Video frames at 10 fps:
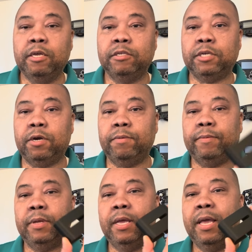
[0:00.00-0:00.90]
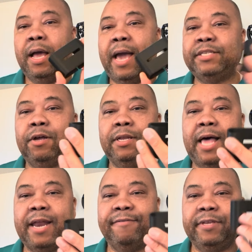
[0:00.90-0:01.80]
So I saw a
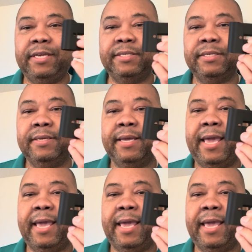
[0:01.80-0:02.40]
lot of these,